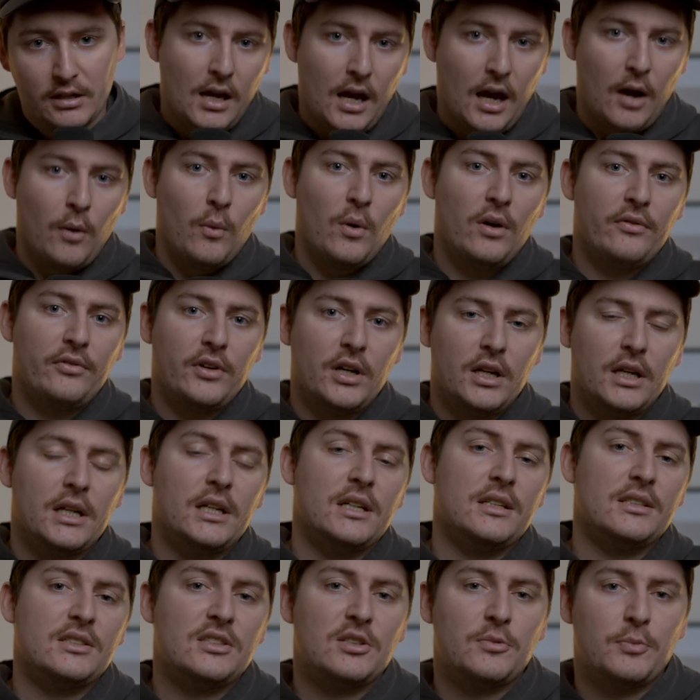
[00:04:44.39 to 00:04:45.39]
However,
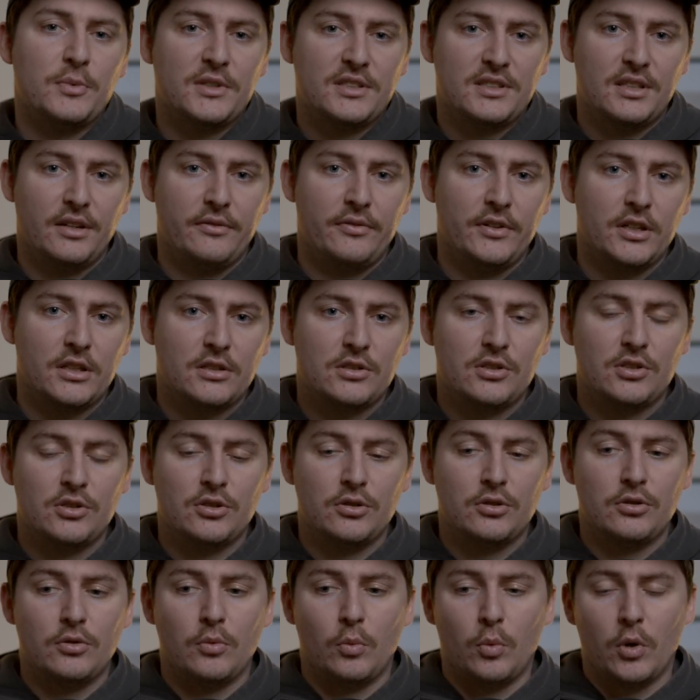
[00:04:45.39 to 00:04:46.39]
it is specific
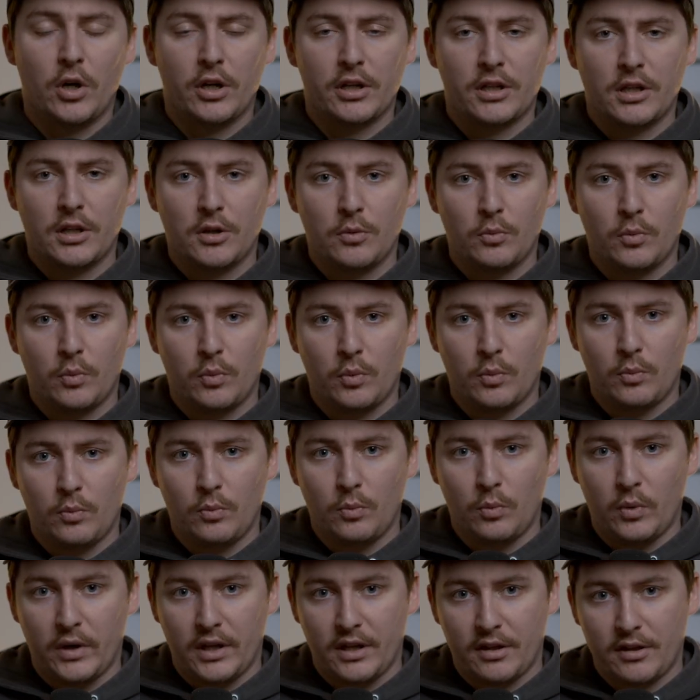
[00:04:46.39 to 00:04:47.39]
to working
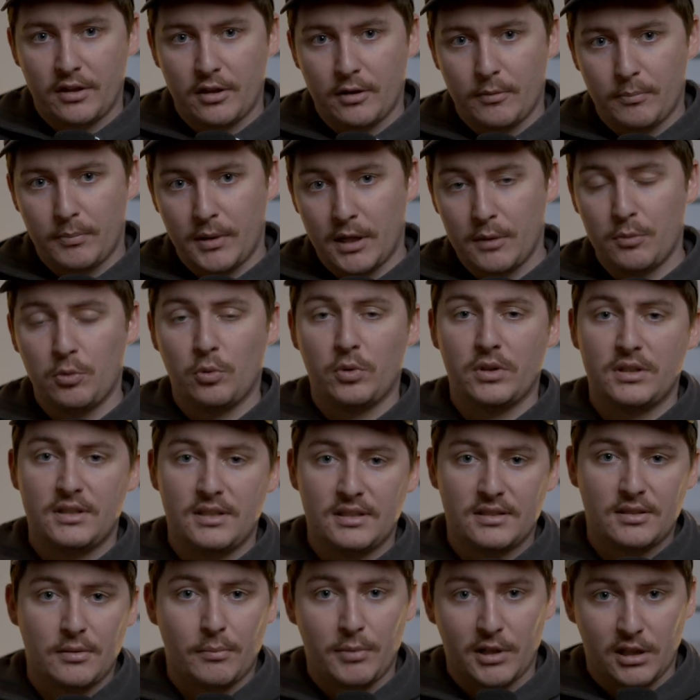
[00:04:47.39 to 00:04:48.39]
with people with
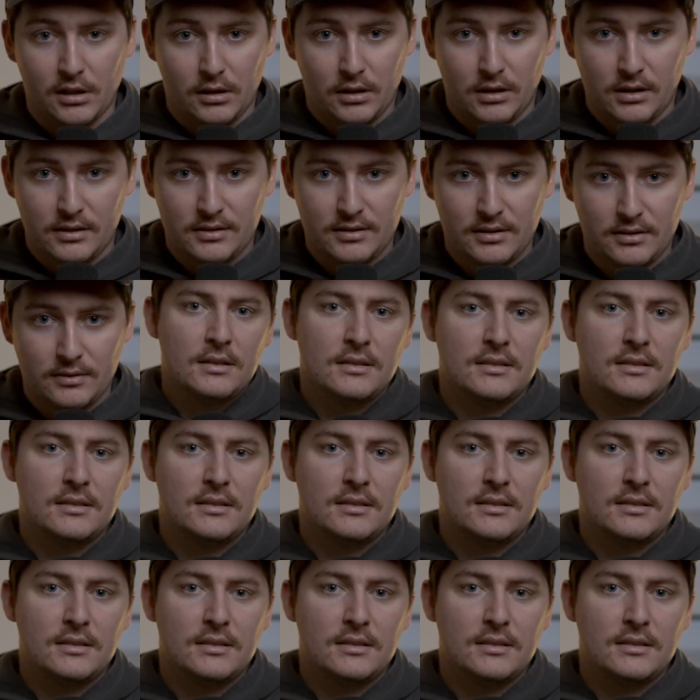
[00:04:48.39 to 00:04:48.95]
disabilities.